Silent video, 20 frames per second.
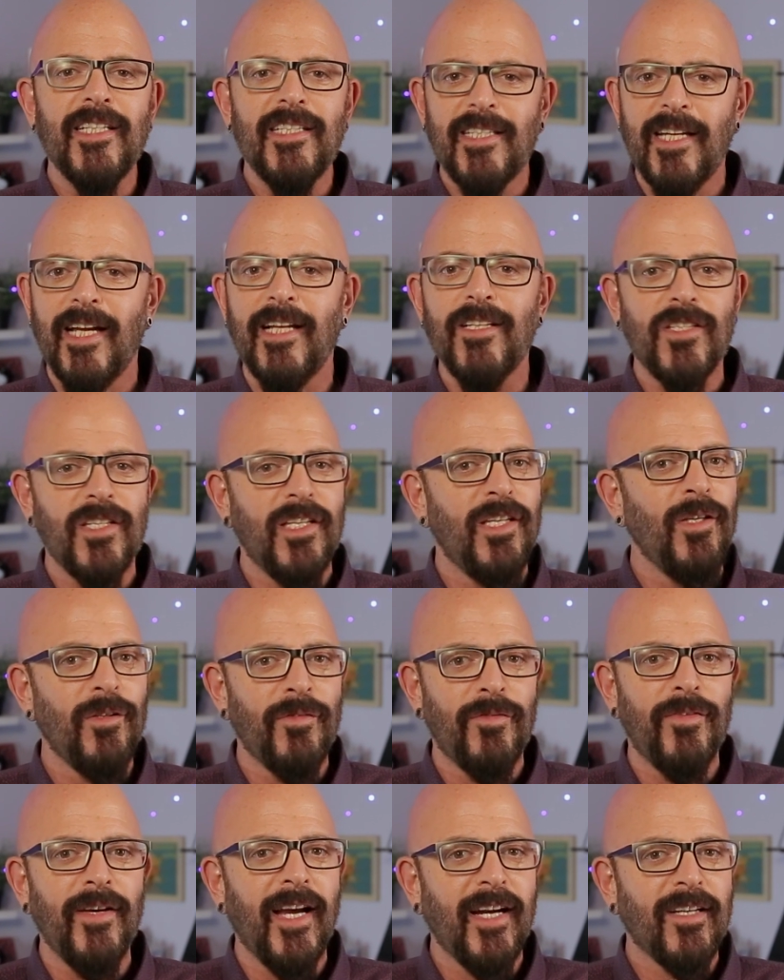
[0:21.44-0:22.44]
intense cute
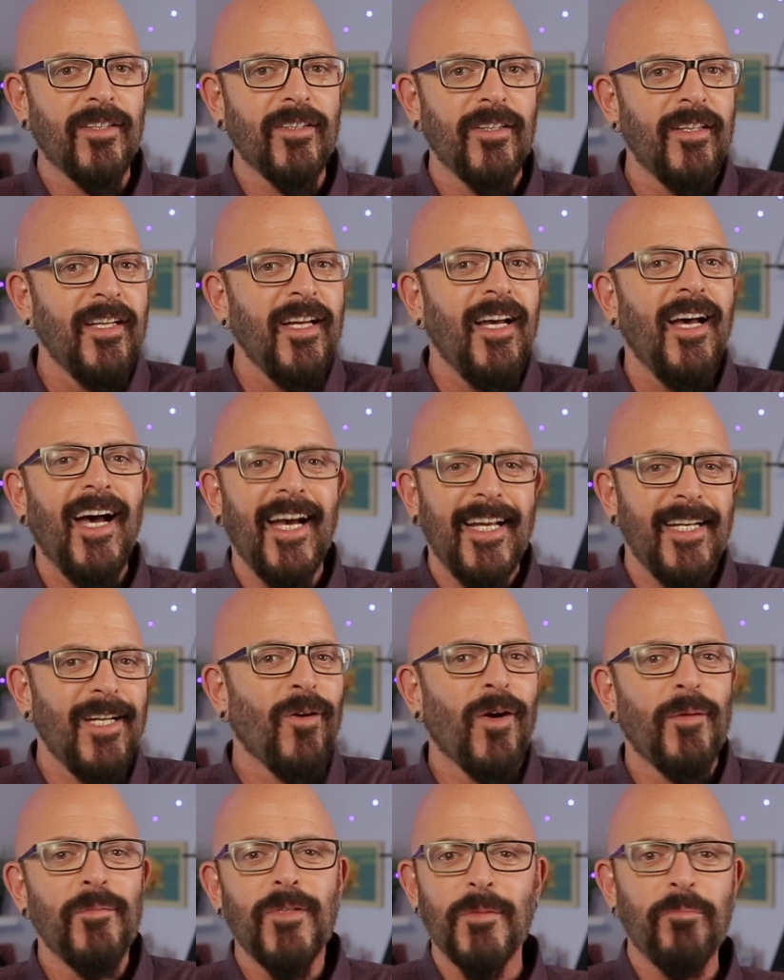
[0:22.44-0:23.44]
factor. I
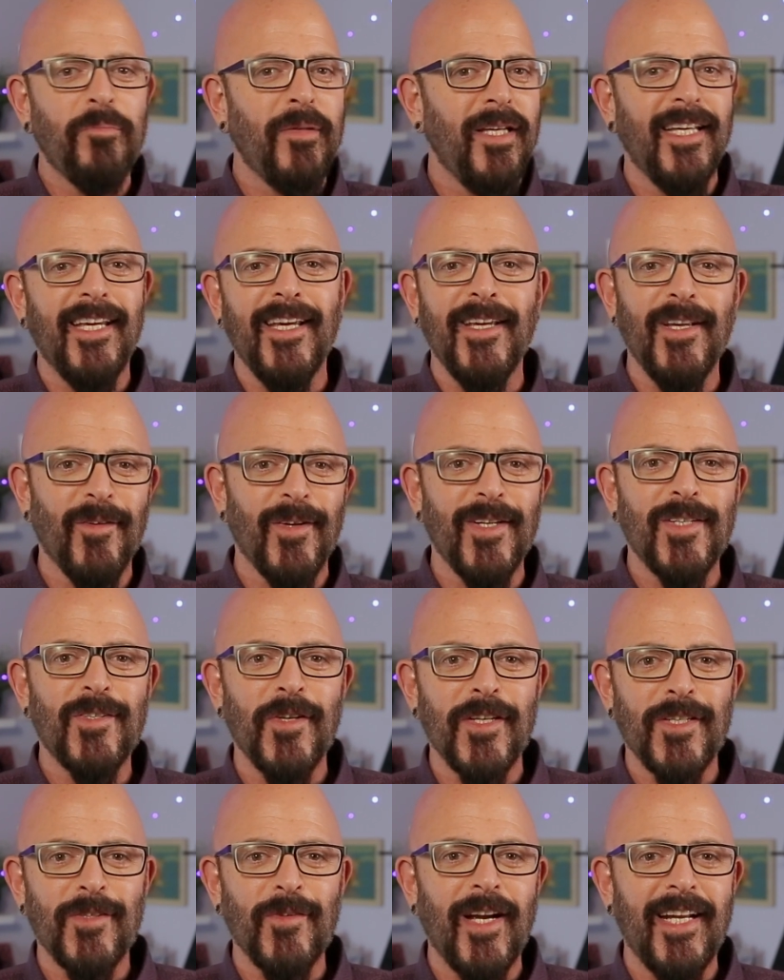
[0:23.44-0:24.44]
know I'm just piquing your
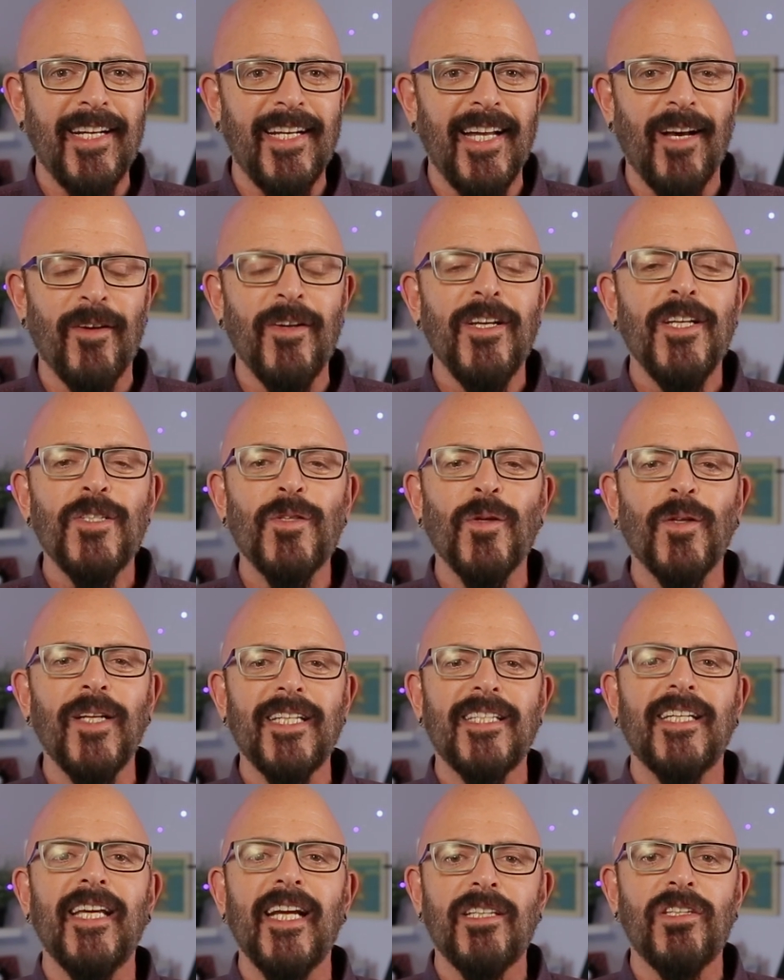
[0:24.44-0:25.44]
interest right now. So
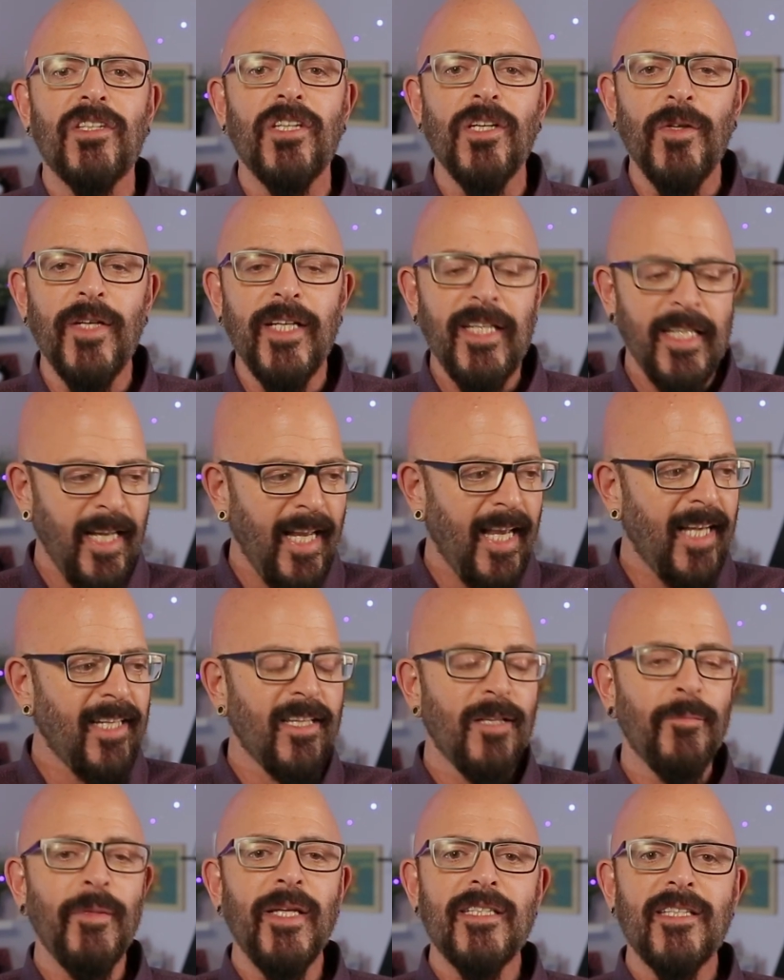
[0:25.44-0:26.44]
let's get to it. And in
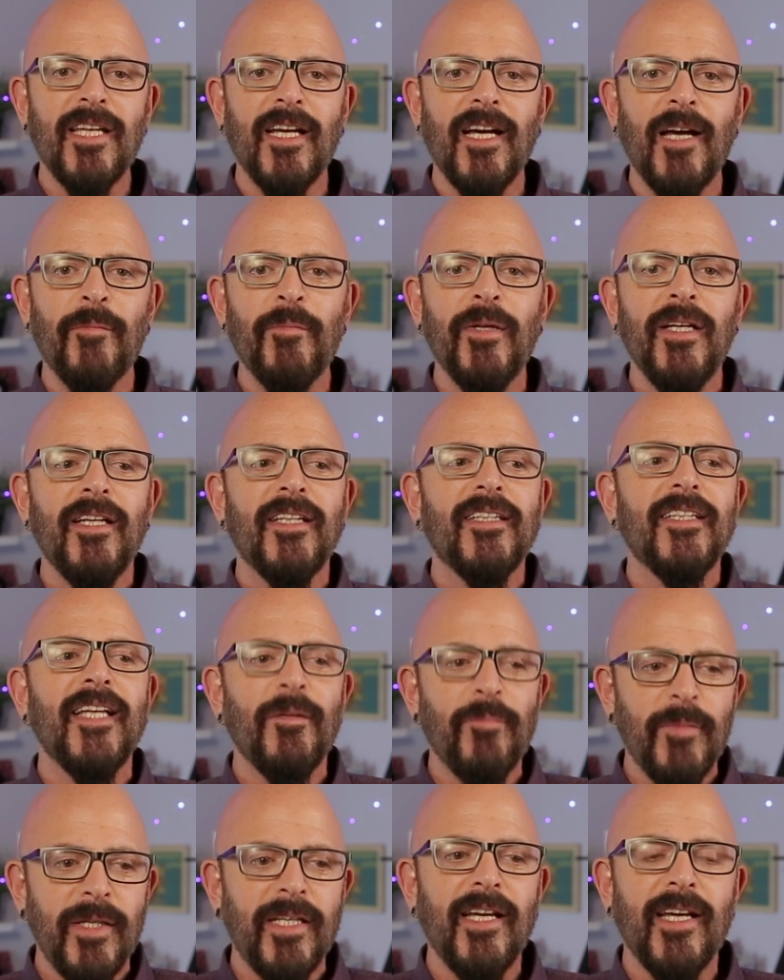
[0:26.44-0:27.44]
the meantime,
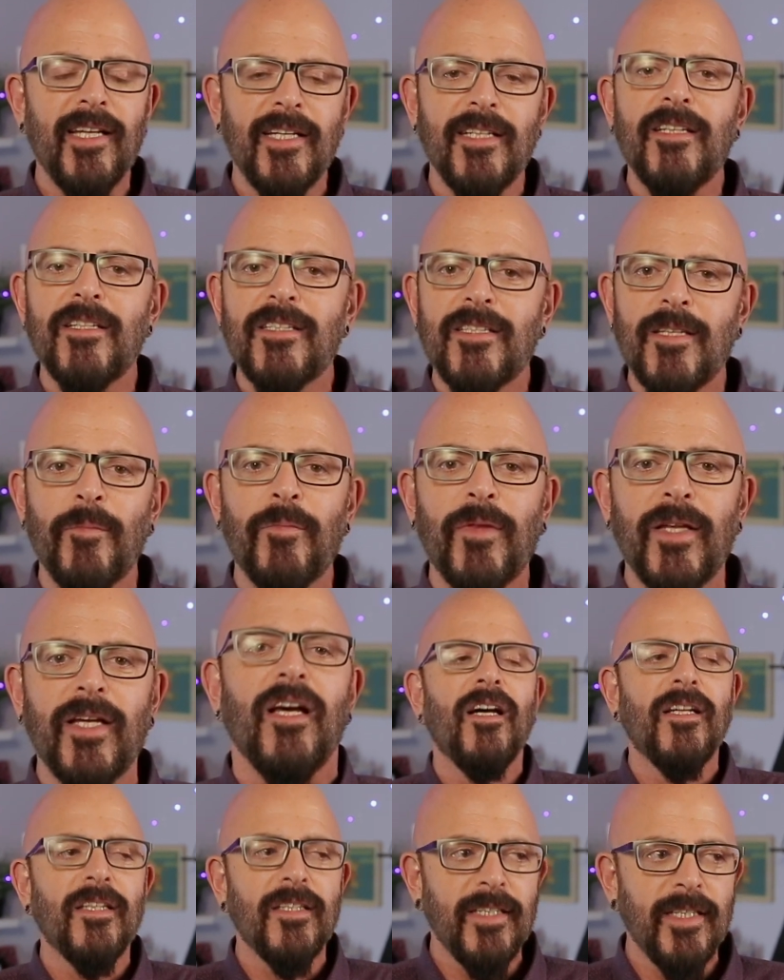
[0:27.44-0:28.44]
let me get into something
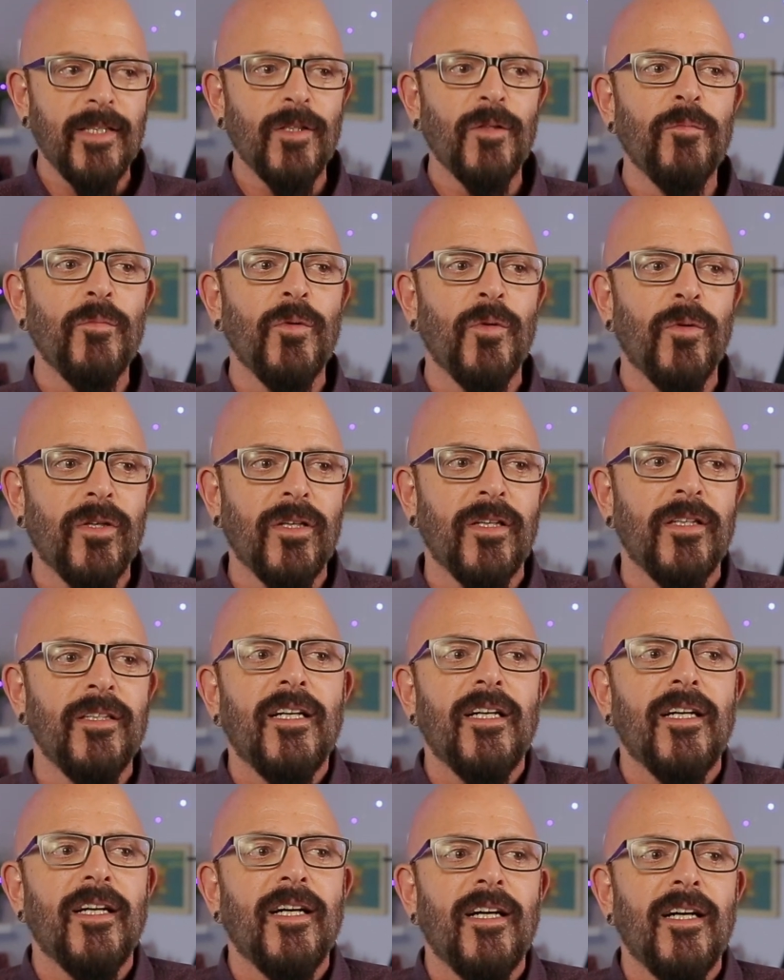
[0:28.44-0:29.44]
a little more
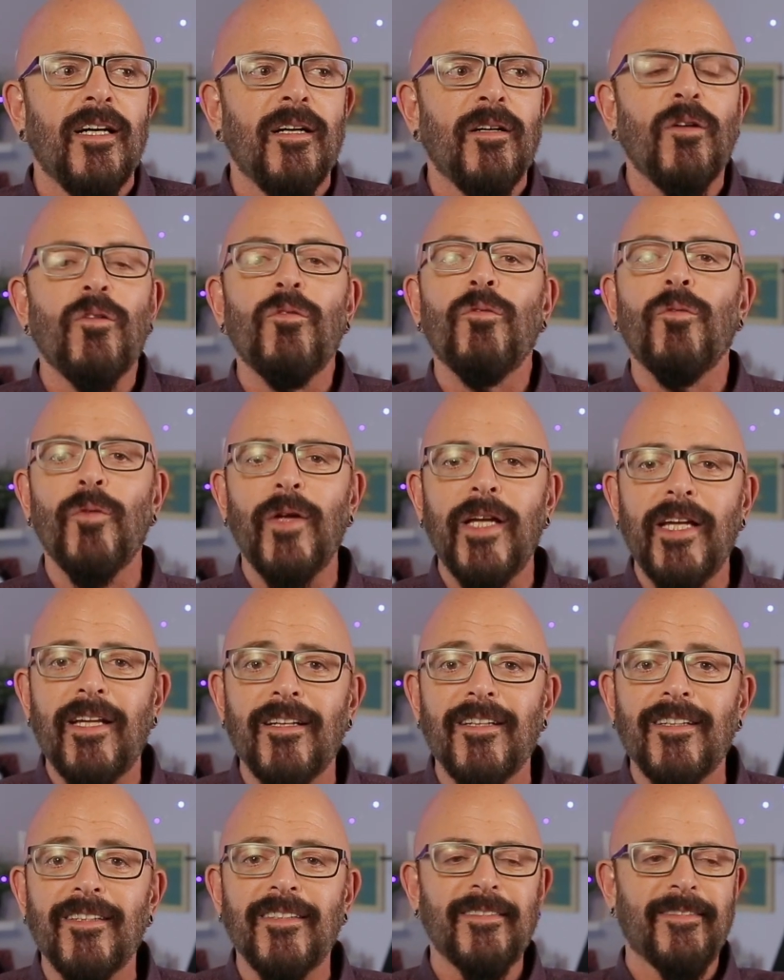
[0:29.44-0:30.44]

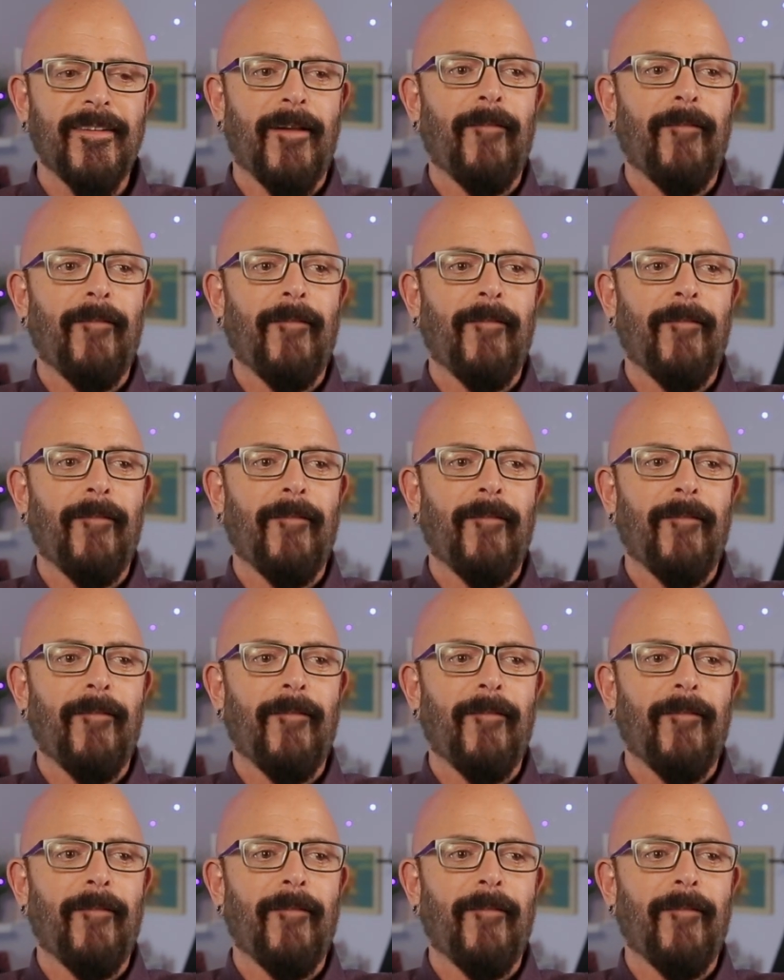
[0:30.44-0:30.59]
regal.